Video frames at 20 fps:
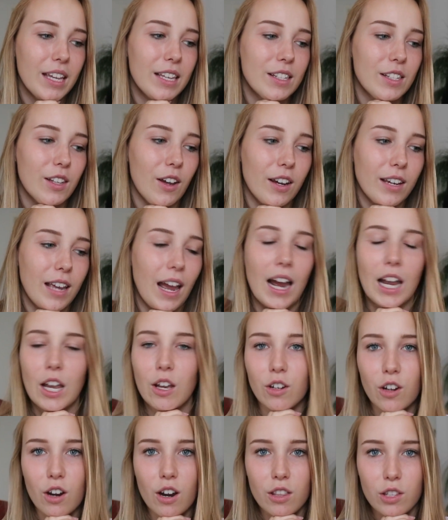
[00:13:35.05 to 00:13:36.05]
So yeah, I
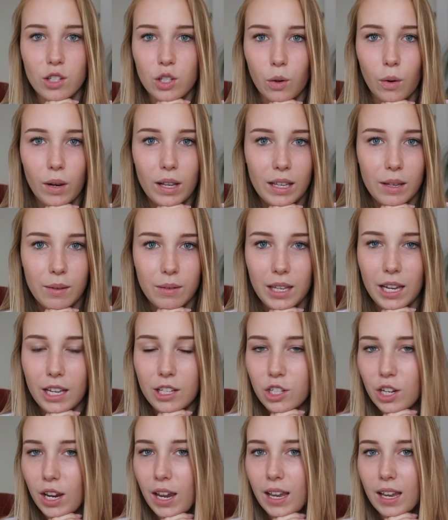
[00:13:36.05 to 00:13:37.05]
couldn't go to the toilet
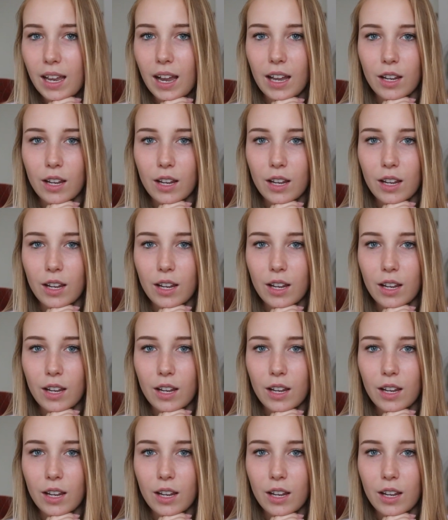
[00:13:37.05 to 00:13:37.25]
without Jake.